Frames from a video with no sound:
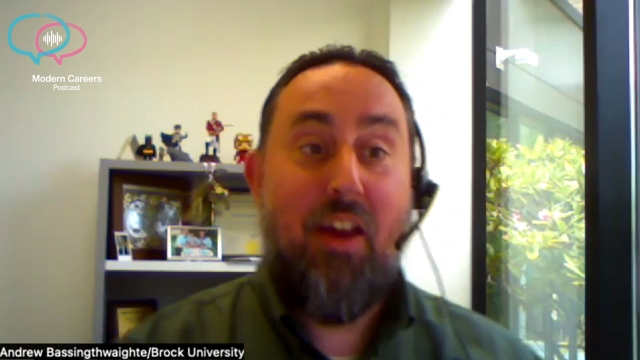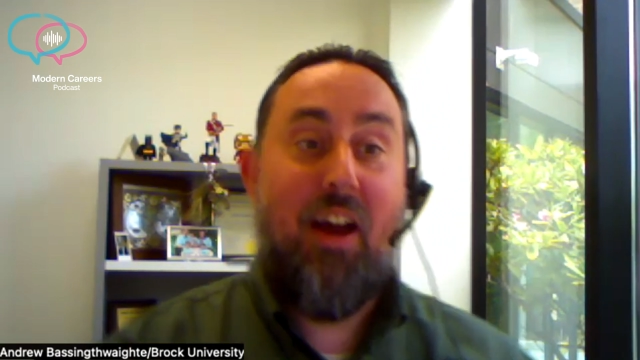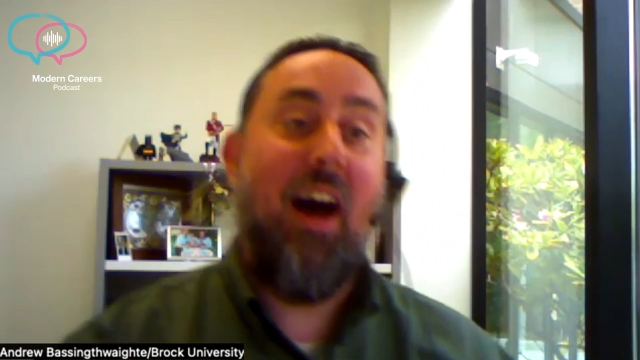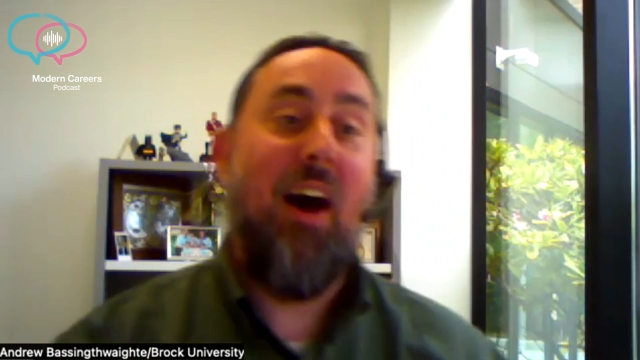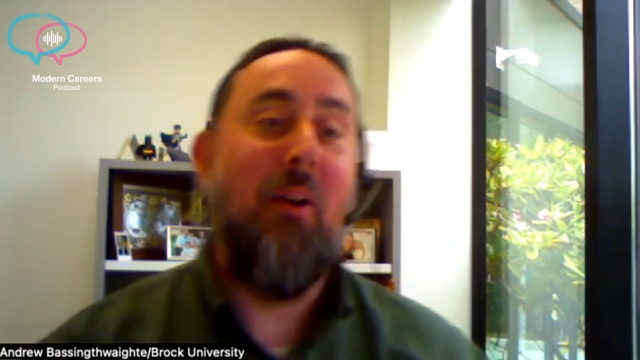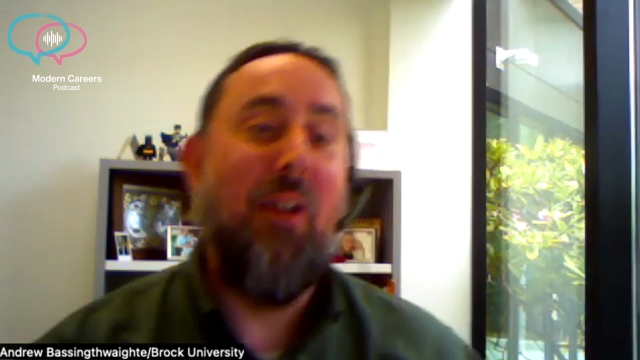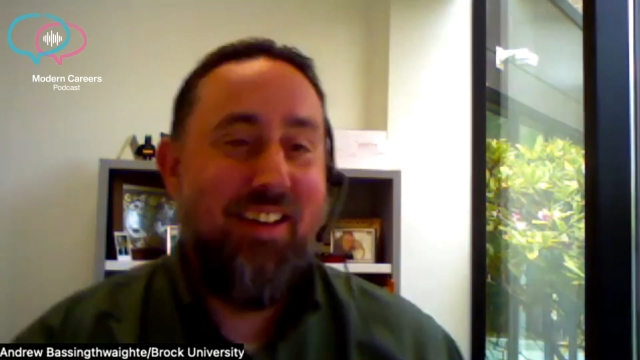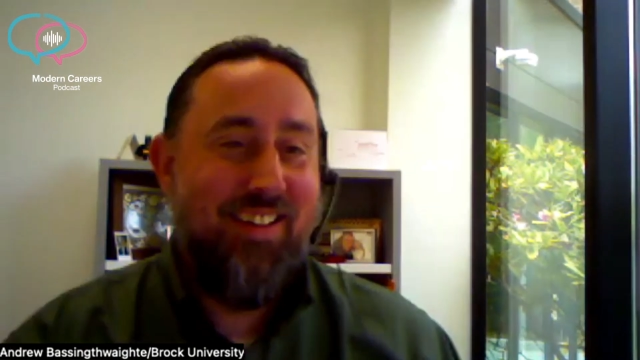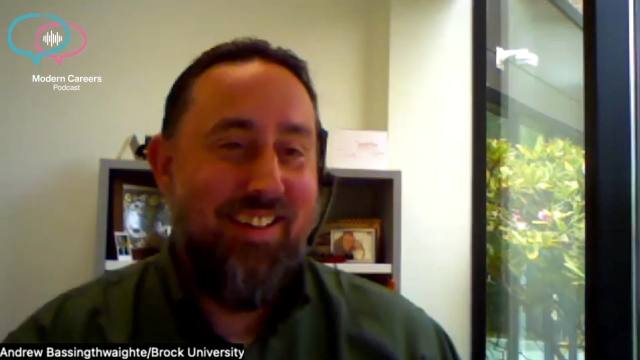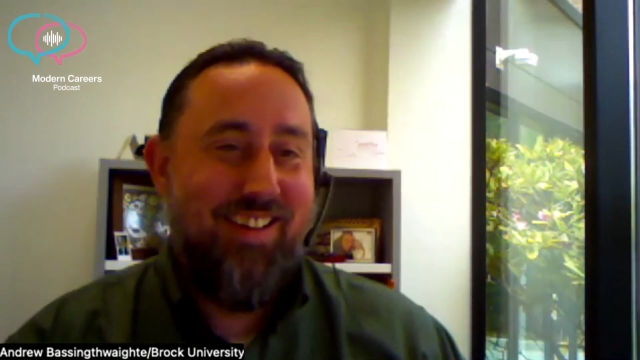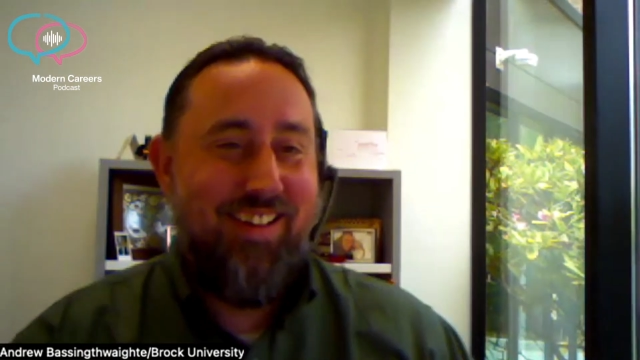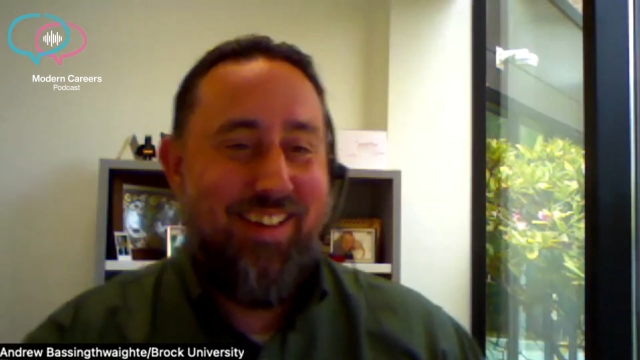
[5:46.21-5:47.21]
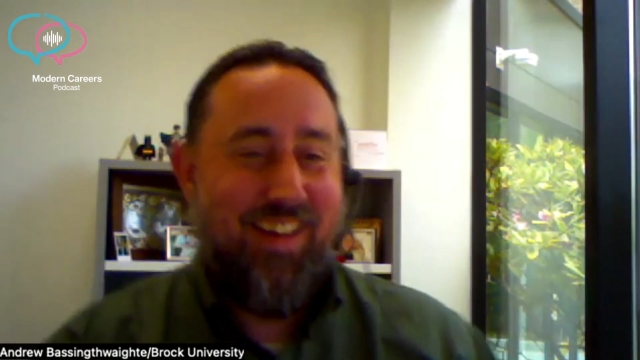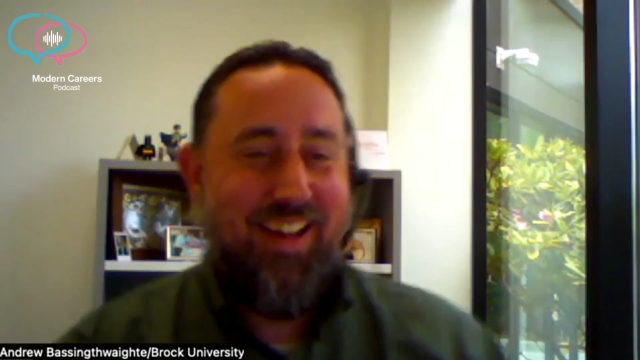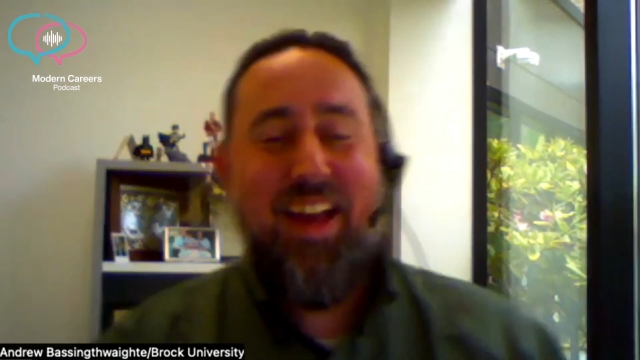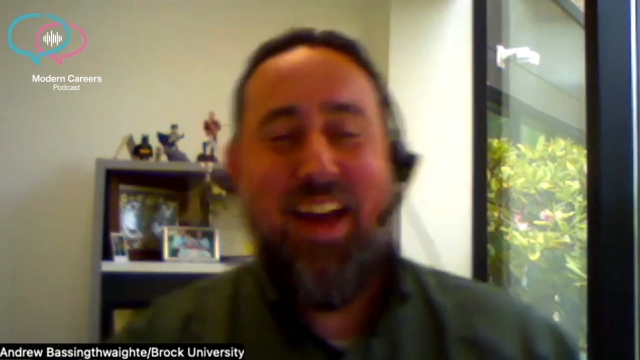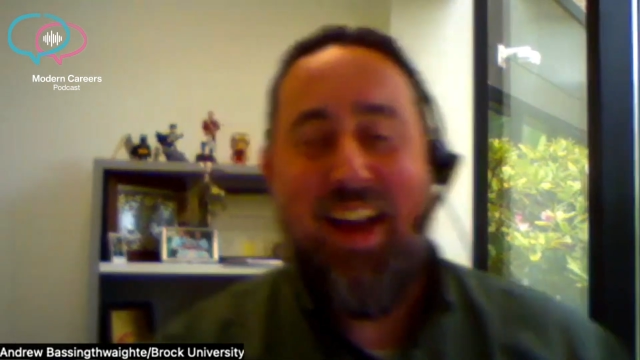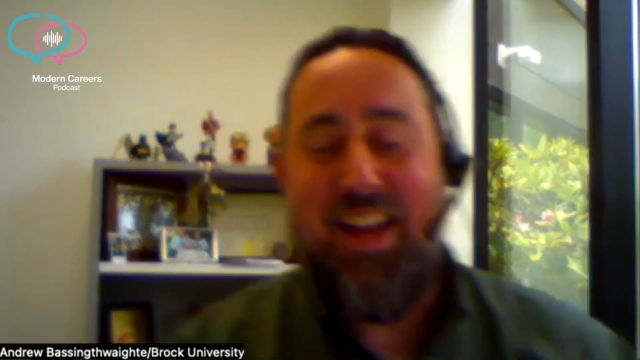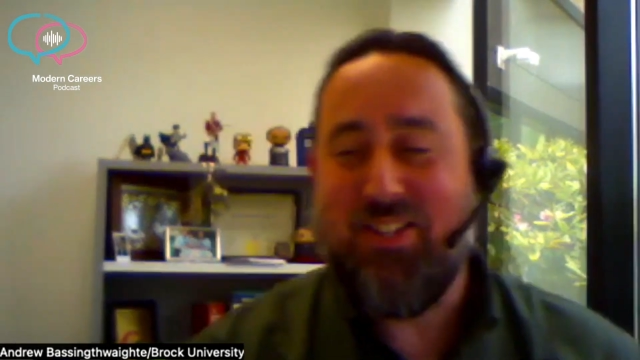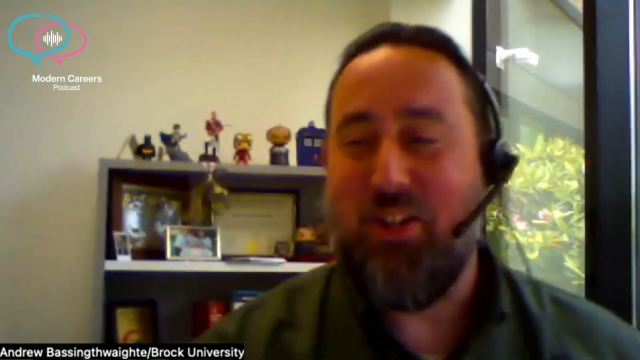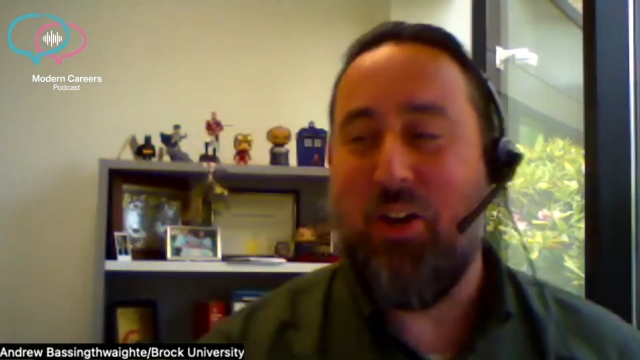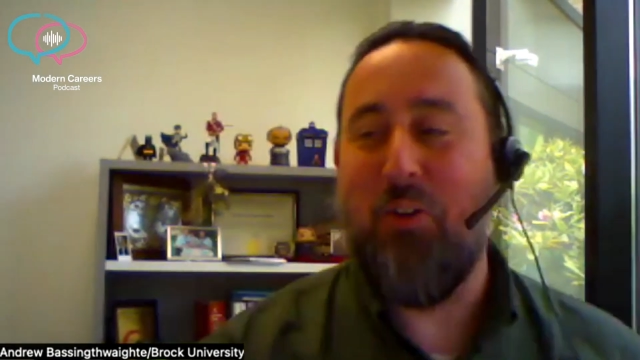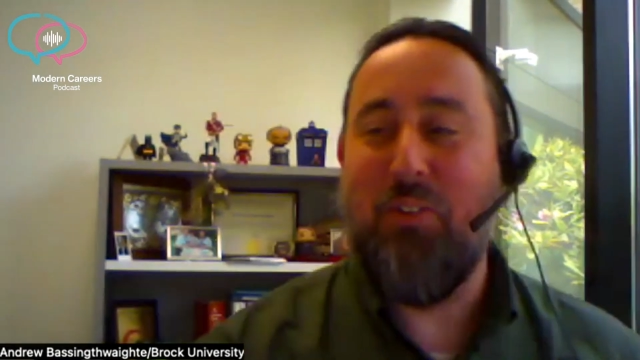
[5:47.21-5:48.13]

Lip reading: Uh, and so,